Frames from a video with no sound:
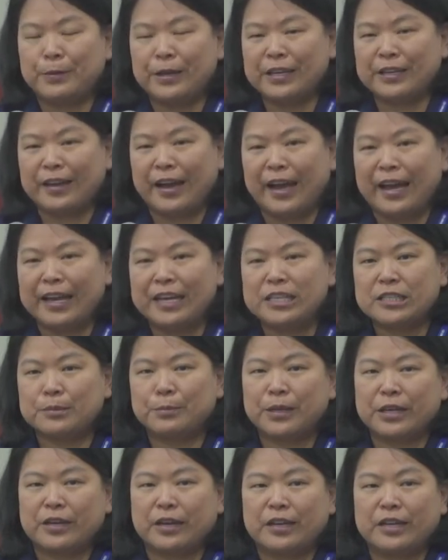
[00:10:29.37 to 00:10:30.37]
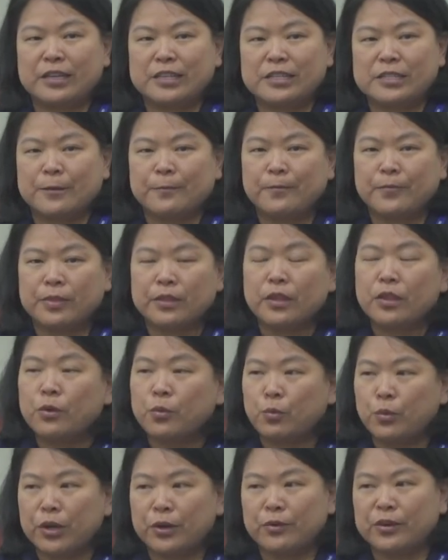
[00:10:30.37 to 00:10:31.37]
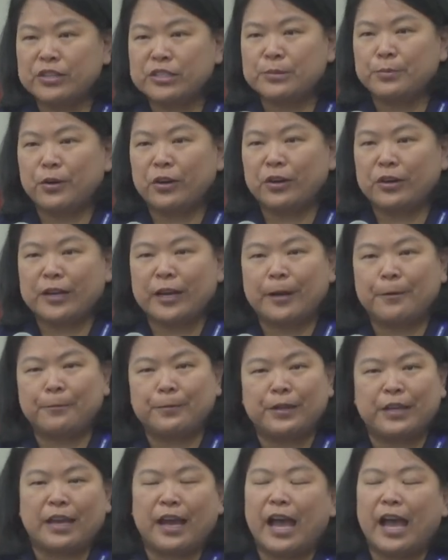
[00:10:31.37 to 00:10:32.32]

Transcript: big guys because we were a small company.